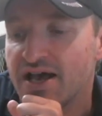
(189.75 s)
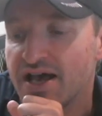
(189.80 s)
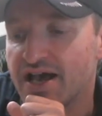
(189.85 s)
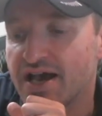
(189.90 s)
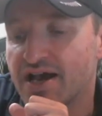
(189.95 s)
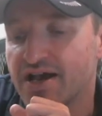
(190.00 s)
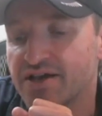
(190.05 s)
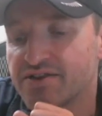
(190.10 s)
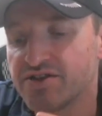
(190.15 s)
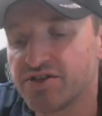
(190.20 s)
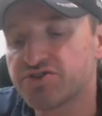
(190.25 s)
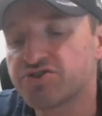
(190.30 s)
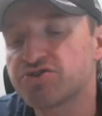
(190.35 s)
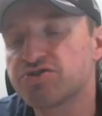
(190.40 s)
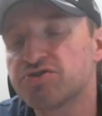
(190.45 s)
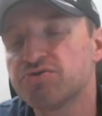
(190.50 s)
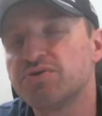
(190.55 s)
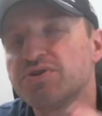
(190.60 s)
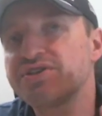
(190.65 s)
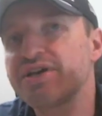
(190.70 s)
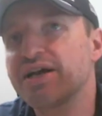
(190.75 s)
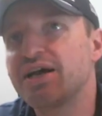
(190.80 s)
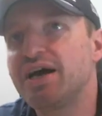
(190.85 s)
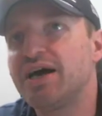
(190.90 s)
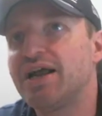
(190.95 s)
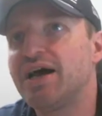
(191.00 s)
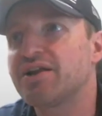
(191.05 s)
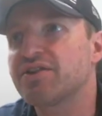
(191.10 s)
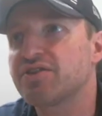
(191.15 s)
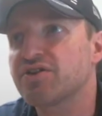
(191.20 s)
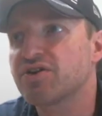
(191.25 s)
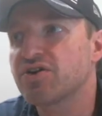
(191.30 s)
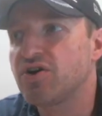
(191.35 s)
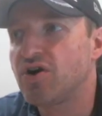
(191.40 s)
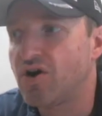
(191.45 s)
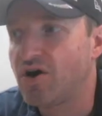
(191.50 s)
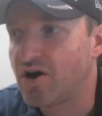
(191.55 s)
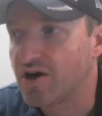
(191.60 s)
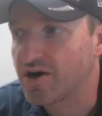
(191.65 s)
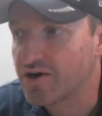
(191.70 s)
And as soon as I got out of the
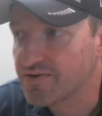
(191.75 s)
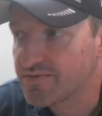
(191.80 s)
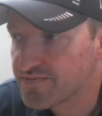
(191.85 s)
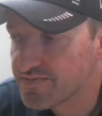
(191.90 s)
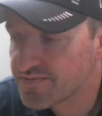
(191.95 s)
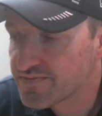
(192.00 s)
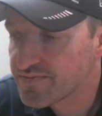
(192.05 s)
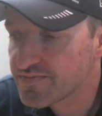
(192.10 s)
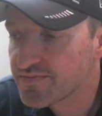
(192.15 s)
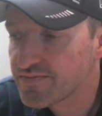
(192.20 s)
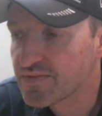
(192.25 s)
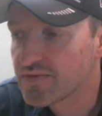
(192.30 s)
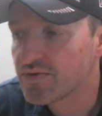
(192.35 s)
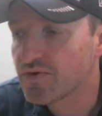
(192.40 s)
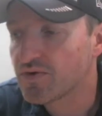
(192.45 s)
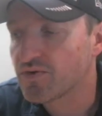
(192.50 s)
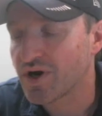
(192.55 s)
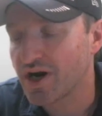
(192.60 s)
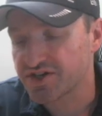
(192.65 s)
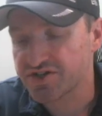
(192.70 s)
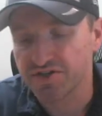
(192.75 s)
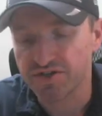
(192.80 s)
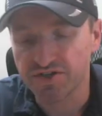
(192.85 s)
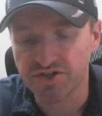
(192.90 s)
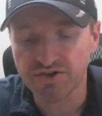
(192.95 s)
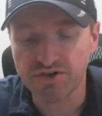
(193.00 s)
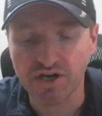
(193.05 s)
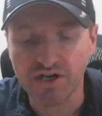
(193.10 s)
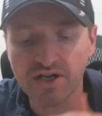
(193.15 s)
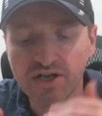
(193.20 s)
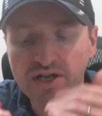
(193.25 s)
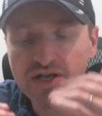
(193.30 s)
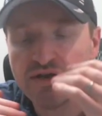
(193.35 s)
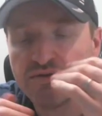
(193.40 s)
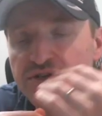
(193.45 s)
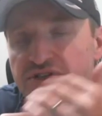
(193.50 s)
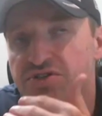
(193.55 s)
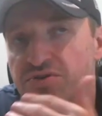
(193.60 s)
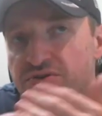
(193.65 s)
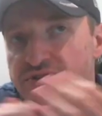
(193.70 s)
car, or actually the truck,
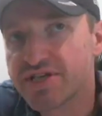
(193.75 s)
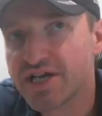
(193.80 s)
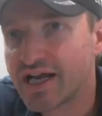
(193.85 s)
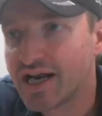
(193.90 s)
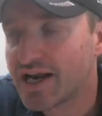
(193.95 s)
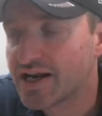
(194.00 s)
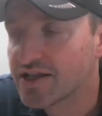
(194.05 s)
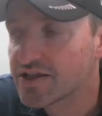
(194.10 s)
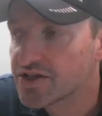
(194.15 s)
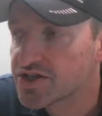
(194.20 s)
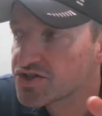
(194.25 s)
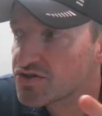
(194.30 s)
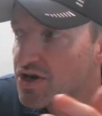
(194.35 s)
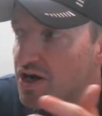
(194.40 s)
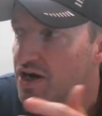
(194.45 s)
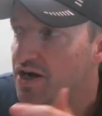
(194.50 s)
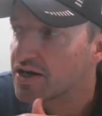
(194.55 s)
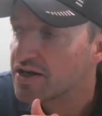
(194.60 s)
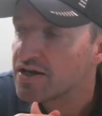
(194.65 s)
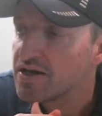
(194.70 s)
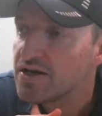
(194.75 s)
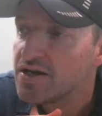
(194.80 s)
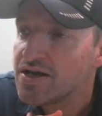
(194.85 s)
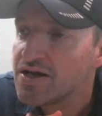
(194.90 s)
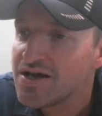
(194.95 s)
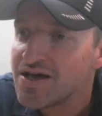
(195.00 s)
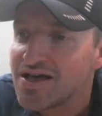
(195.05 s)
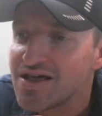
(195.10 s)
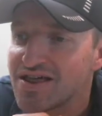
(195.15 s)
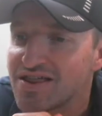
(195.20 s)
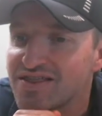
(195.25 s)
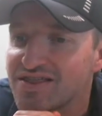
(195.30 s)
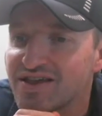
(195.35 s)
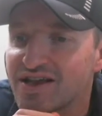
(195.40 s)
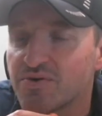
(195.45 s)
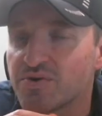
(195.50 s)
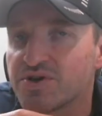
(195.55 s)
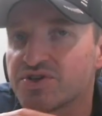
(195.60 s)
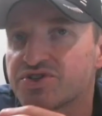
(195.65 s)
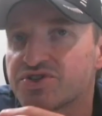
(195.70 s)
but as soon as I got out of the truck,
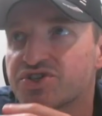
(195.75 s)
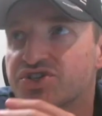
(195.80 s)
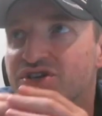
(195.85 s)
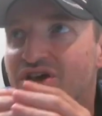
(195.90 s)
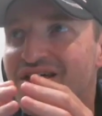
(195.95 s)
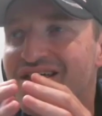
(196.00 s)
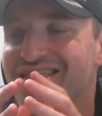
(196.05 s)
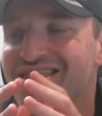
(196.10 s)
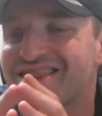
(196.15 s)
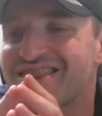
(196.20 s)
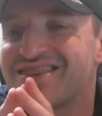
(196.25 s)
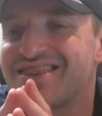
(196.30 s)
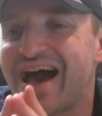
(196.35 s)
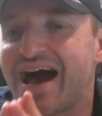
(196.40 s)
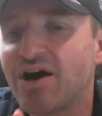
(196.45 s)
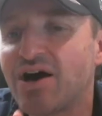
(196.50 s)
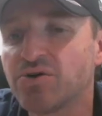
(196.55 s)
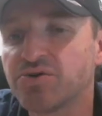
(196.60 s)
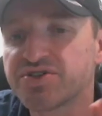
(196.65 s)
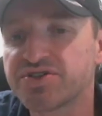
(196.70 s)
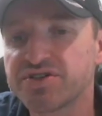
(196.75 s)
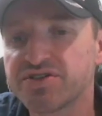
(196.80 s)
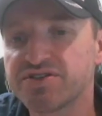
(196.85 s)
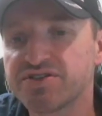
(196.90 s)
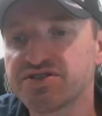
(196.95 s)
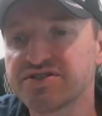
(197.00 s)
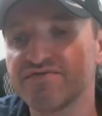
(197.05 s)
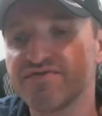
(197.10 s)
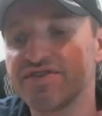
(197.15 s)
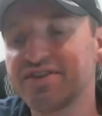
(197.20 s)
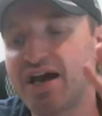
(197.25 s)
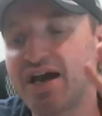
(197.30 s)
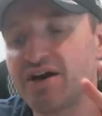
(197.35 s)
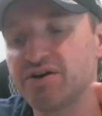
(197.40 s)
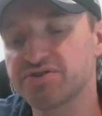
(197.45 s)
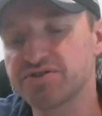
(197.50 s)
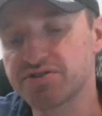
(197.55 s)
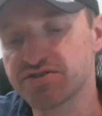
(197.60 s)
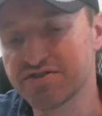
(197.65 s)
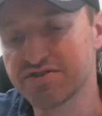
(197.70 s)
there was thousands and
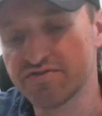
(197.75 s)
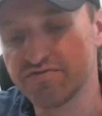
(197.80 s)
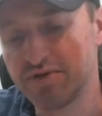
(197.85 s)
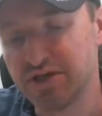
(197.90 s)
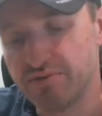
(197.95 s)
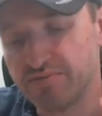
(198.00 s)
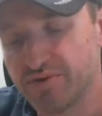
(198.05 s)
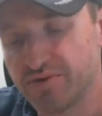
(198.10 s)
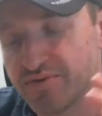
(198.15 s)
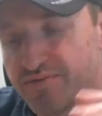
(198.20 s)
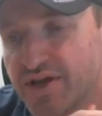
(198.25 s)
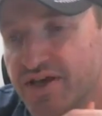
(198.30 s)
thousands of people.